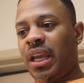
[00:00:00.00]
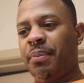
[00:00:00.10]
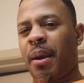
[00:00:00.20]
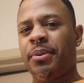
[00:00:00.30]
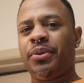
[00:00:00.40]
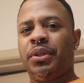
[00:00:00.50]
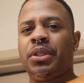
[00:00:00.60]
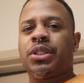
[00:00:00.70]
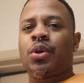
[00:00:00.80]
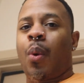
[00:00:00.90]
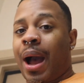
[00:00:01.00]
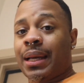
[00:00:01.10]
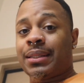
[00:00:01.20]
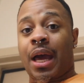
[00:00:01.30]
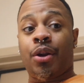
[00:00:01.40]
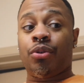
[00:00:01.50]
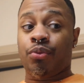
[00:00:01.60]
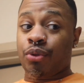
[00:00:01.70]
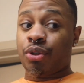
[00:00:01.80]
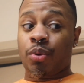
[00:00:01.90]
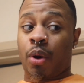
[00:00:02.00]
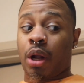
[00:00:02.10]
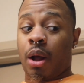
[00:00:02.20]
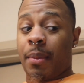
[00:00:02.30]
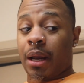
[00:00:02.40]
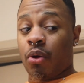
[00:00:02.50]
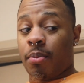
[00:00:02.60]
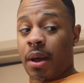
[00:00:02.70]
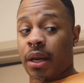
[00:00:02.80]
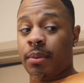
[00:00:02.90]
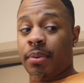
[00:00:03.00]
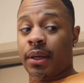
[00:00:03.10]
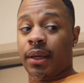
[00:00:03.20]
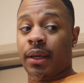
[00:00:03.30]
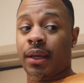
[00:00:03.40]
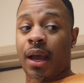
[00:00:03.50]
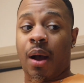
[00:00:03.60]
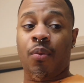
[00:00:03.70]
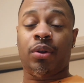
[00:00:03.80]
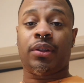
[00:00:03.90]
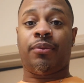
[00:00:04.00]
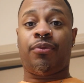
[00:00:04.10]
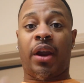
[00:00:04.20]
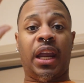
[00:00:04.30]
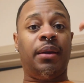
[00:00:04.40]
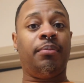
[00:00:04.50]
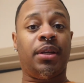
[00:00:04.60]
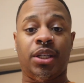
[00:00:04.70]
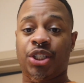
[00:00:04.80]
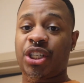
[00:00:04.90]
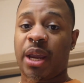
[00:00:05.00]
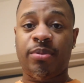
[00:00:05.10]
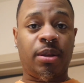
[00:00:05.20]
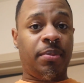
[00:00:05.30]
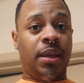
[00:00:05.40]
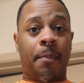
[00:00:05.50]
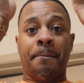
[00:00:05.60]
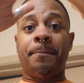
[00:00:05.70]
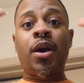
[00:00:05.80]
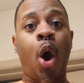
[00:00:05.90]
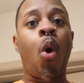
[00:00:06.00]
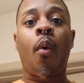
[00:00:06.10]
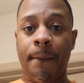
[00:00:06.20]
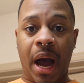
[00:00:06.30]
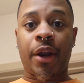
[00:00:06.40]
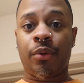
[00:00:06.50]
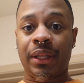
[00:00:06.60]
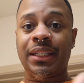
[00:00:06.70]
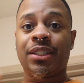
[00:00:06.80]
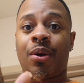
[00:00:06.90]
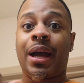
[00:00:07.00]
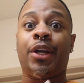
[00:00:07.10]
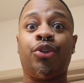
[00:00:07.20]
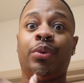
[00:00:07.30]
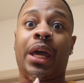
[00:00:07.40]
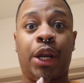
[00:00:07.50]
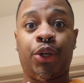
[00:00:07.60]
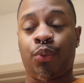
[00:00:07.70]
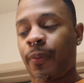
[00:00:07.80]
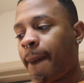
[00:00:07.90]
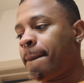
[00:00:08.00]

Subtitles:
And probably do a little squat. I don't usually work on my lower body, but I want the frame and the shape to be Coke bottling, so I gotta do what I gotta do.